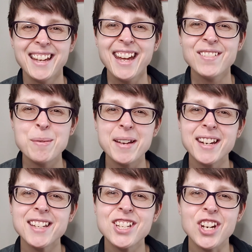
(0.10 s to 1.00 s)
Hey everybody,
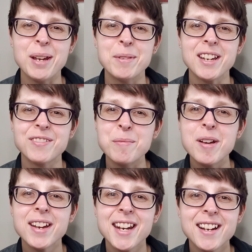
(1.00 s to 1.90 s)
it's Jaime from
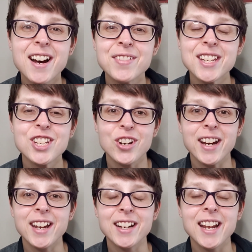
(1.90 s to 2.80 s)
No Getting Off This Train,